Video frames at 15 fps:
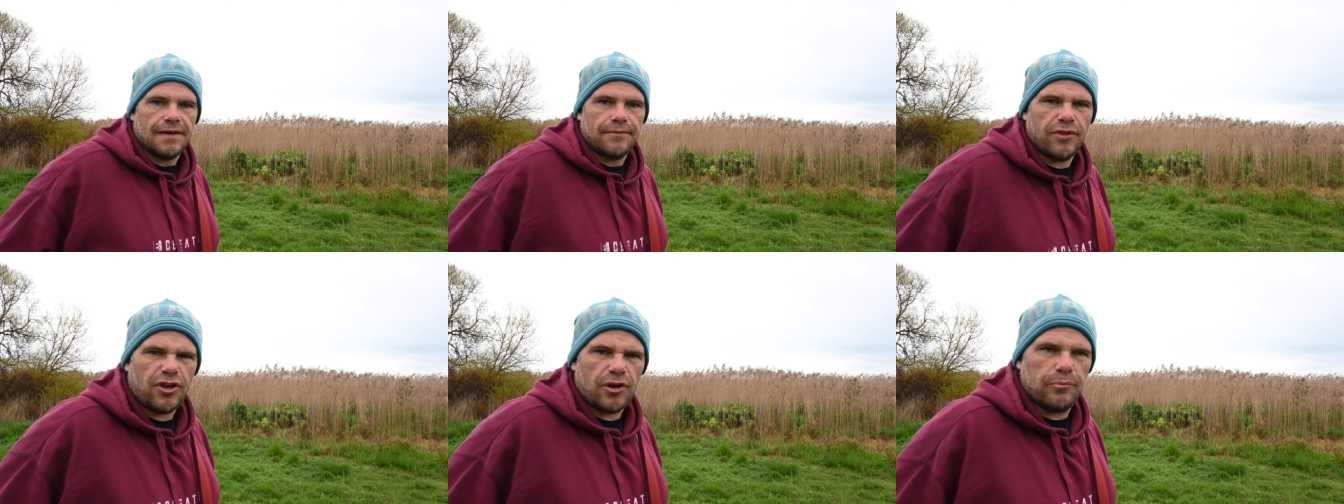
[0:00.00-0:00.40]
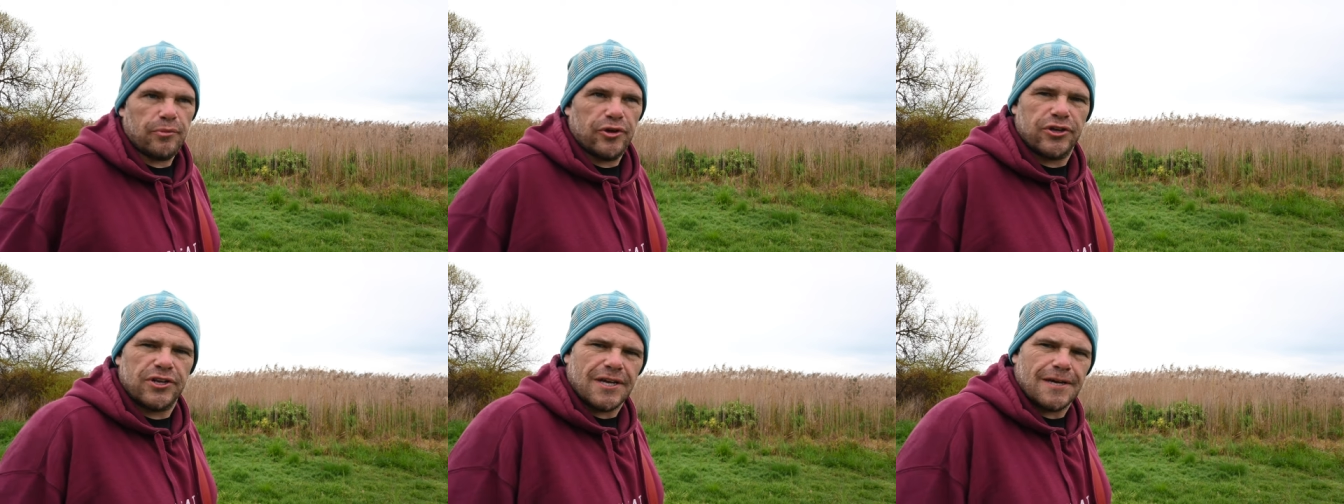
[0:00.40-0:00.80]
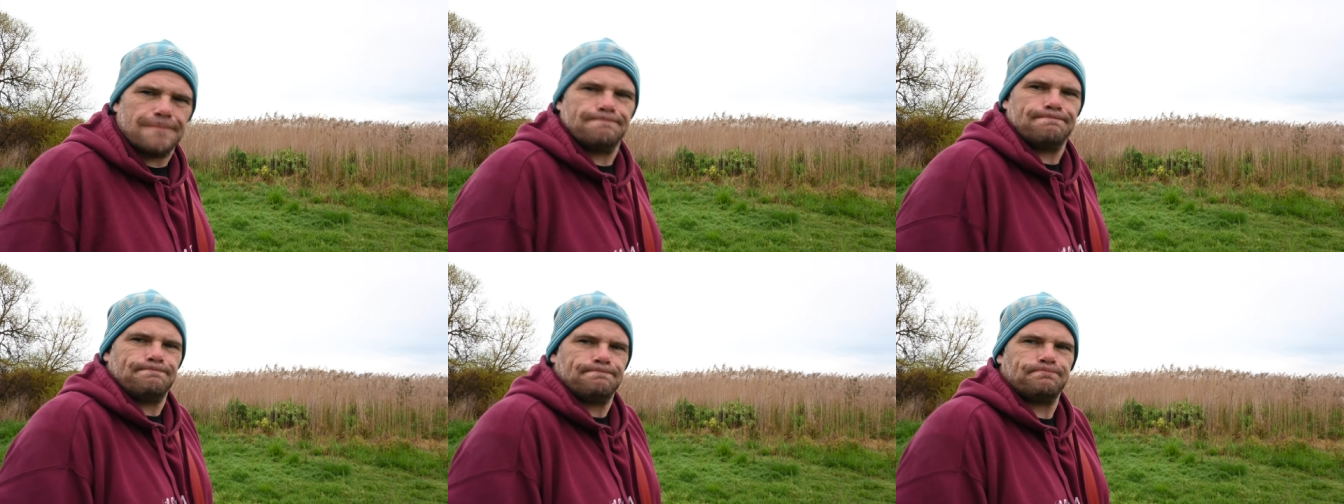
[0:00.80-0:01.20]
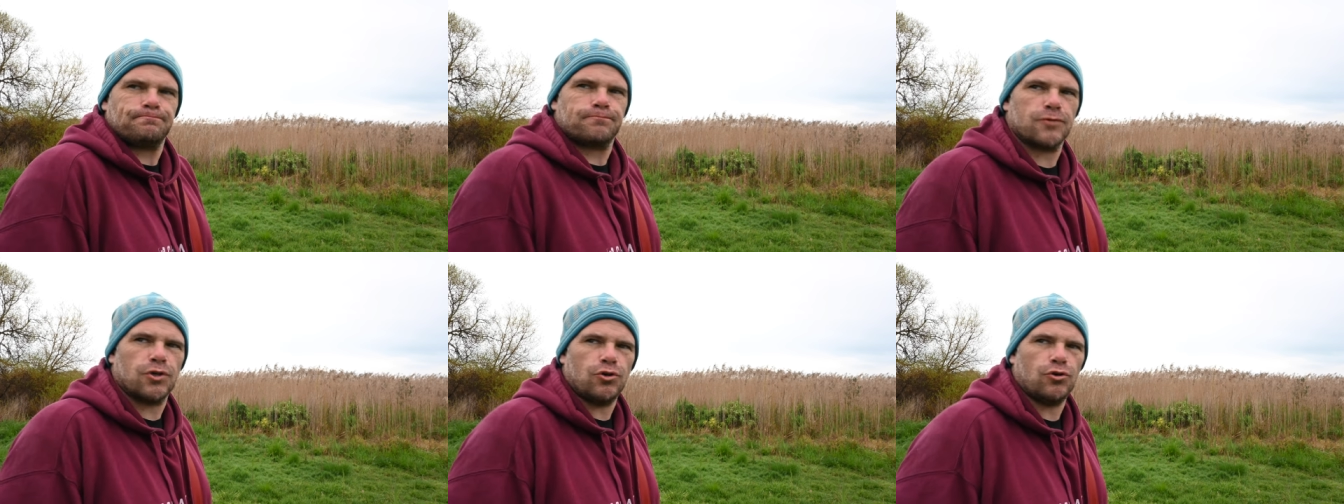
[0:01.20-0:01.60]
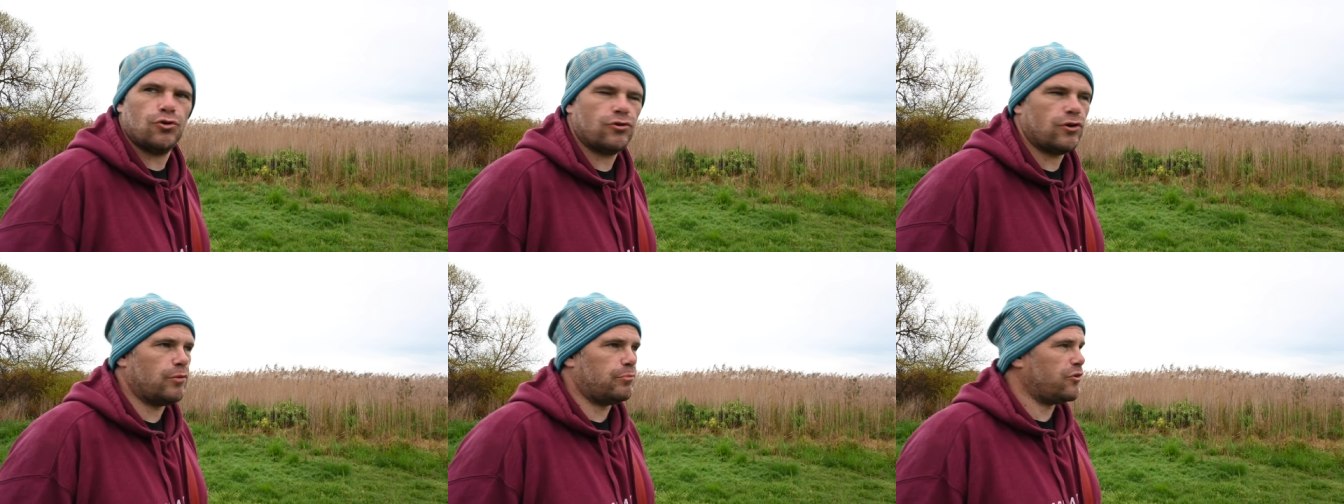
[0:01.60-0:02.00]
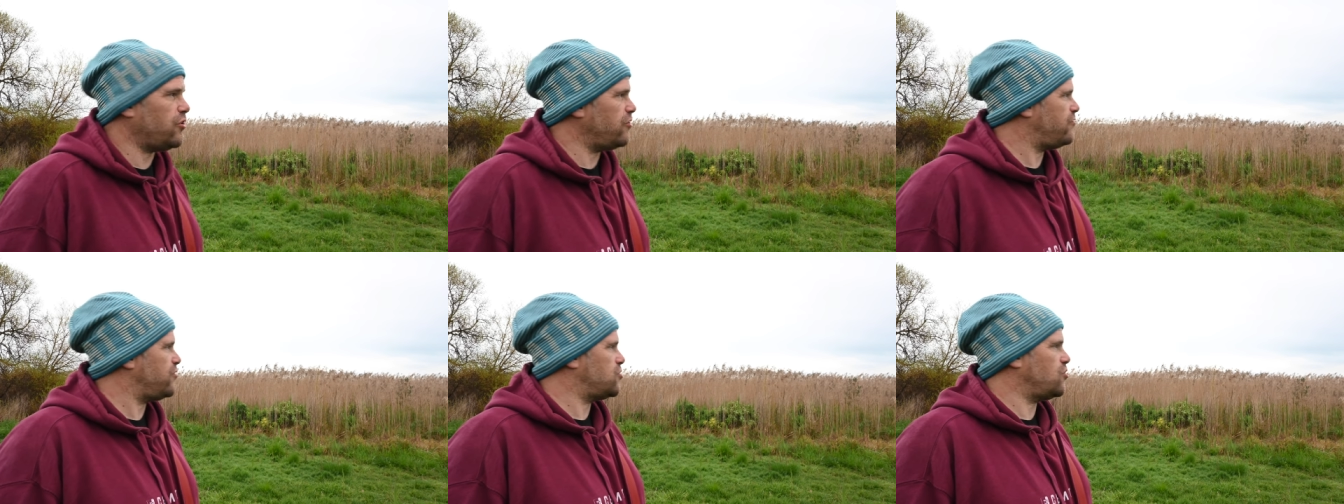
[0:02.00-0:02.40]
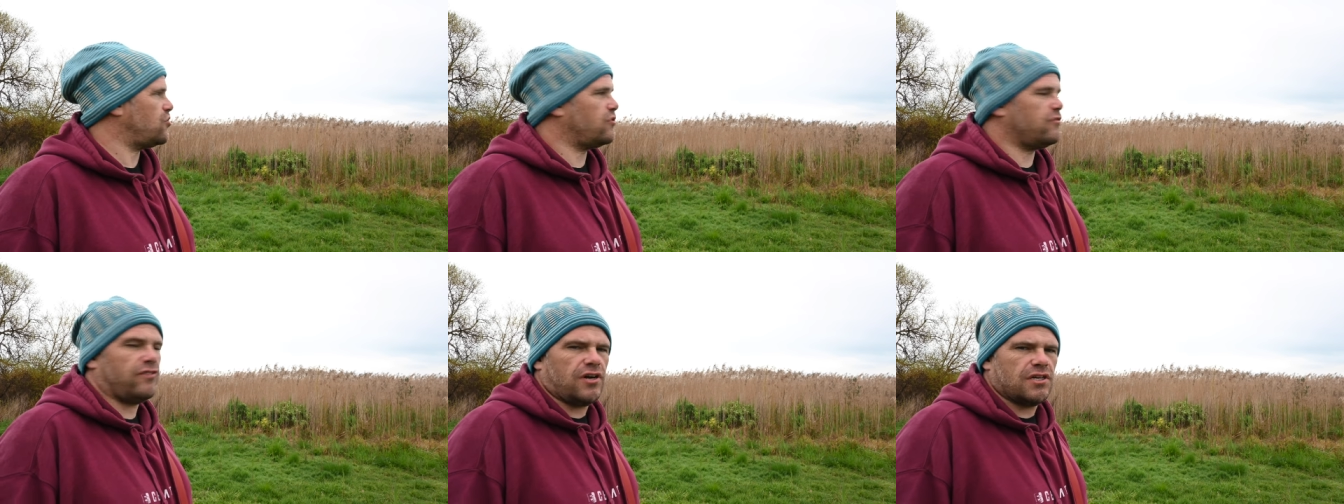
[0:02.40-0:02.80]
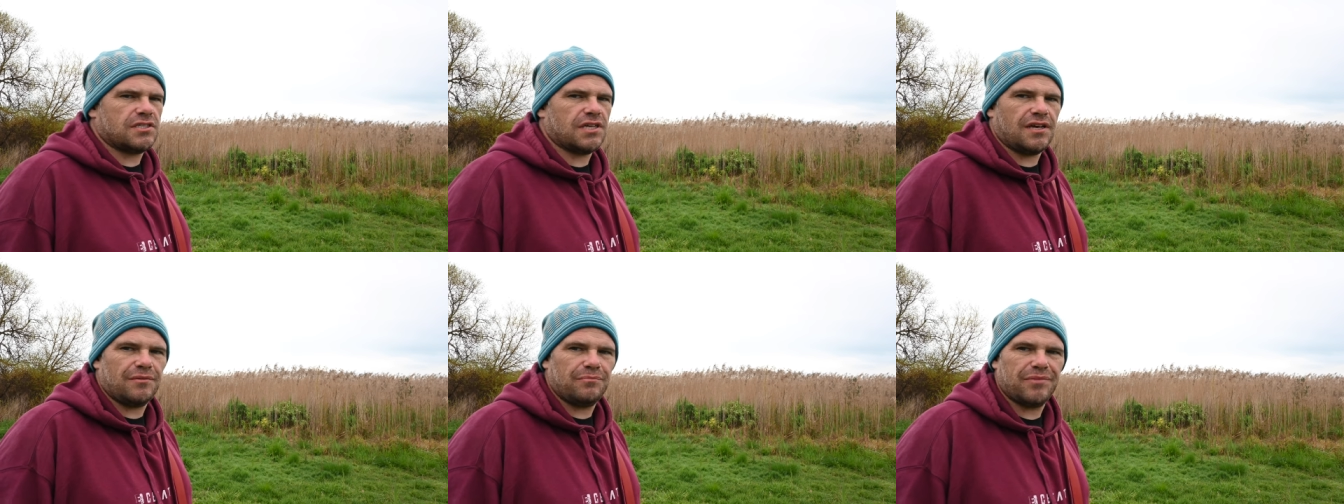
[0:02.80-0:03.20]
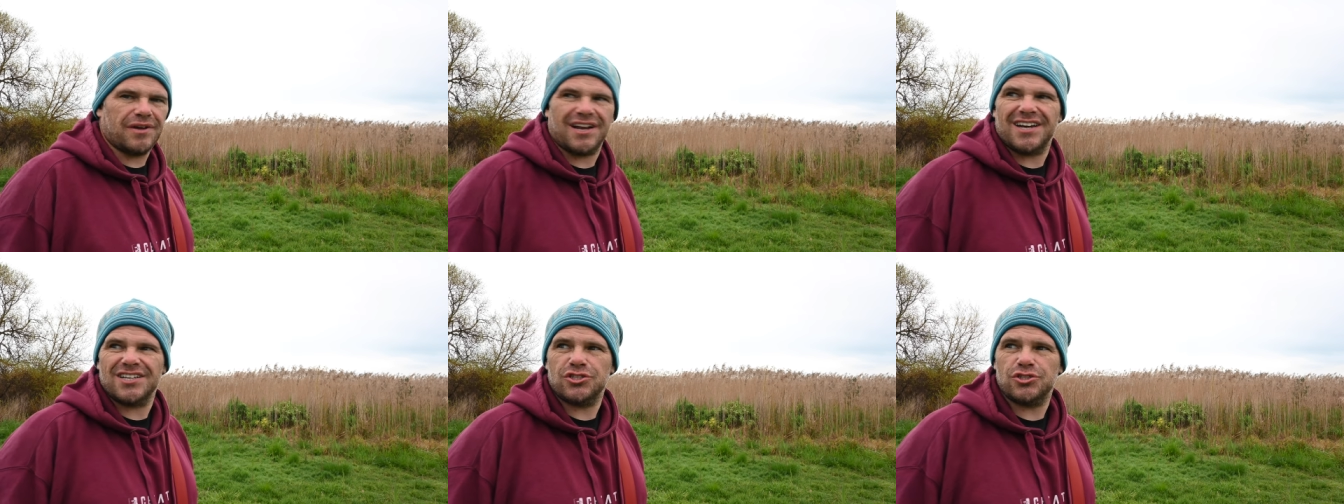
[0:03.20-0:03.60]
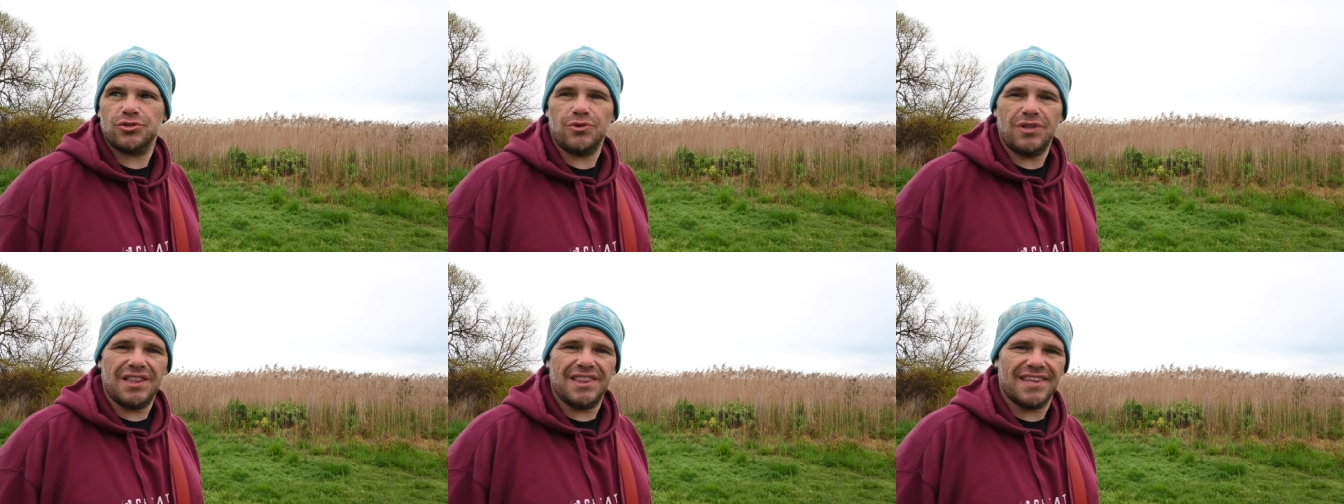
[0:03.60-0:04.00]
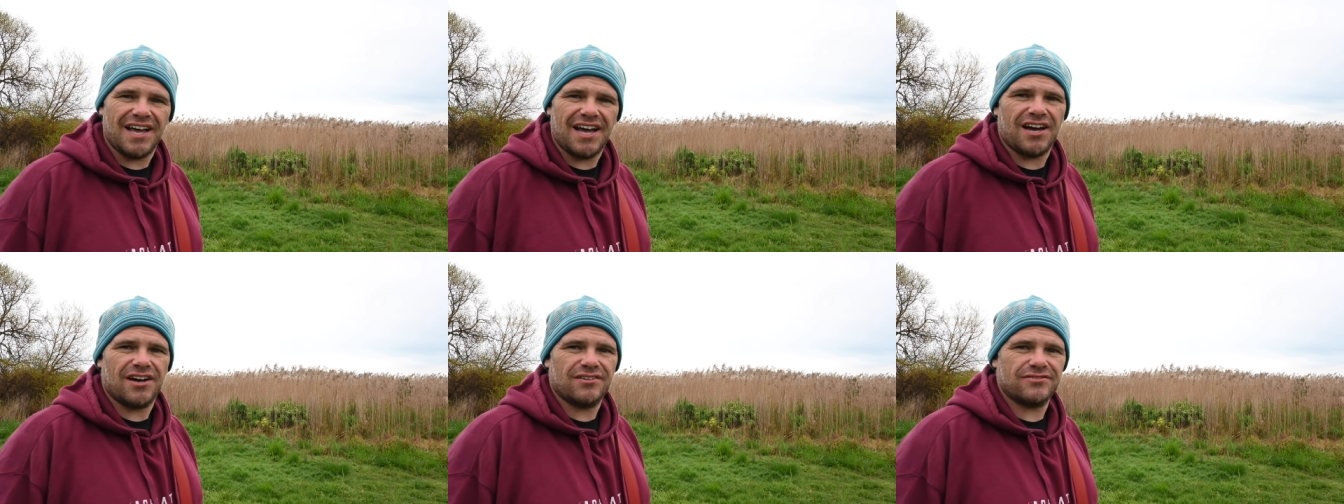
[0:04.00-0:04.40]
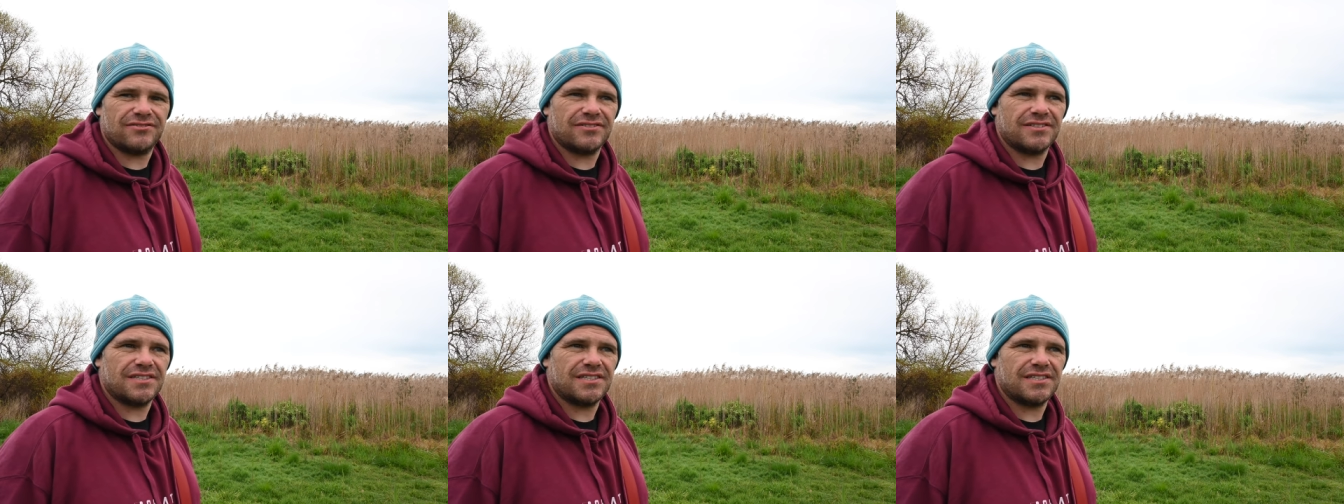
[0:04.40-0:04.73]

I'm not a birder or a bird photographer, but I do love